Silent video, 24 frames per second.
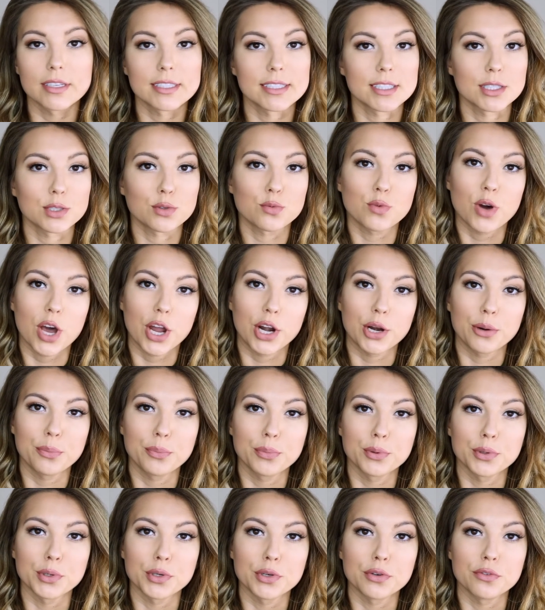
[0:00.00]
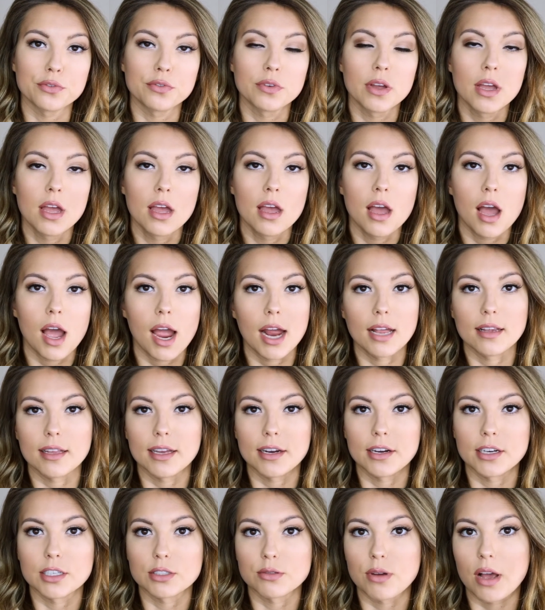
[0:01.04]
This is a waterproof
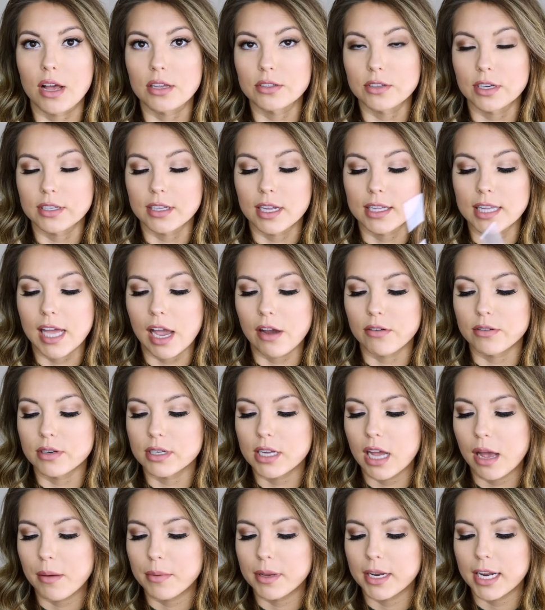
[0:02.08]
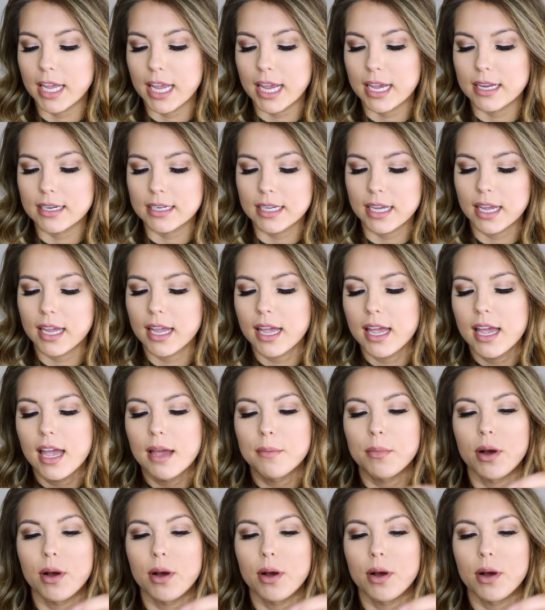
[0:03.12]
eyeliner as well, so I thought that would come in handy.